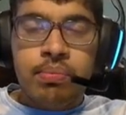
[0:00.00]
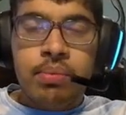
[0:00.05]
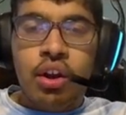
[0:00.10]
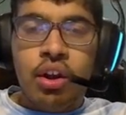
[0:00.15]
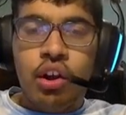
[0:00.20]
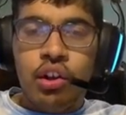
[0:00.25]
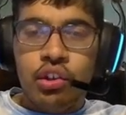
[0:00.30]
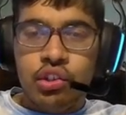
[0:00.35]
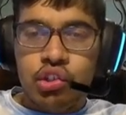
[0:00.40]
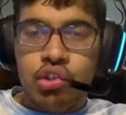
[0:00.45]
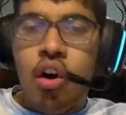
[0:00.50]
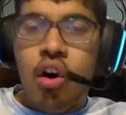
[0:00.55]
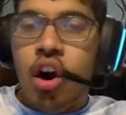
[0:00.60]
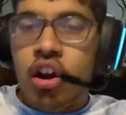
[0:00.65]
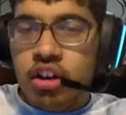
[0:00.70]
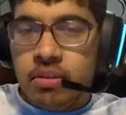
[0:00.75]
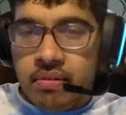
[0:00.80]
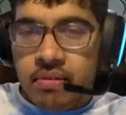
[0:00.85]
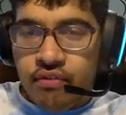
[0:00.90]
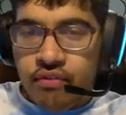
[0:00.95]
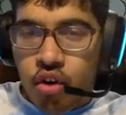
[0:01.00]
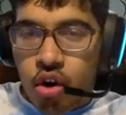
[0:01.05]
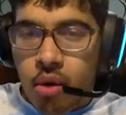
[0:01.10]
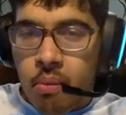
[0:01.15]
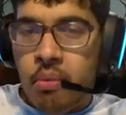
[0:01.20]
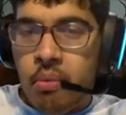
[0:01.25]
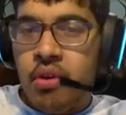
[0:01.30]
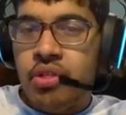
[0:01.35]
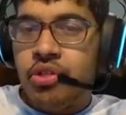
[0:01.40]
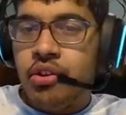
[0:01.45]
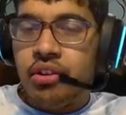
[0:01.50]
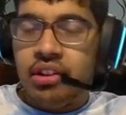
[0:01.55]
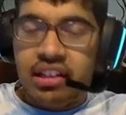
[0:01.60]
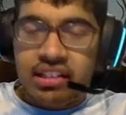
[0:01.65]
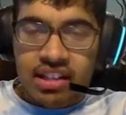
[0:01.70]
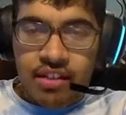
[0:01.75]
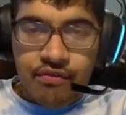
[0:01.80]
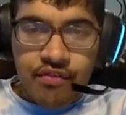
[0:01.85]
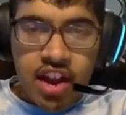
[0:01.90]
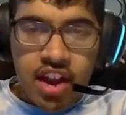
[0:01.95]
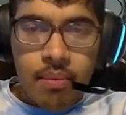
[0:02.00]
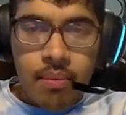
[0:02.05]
but also underperform when they're like the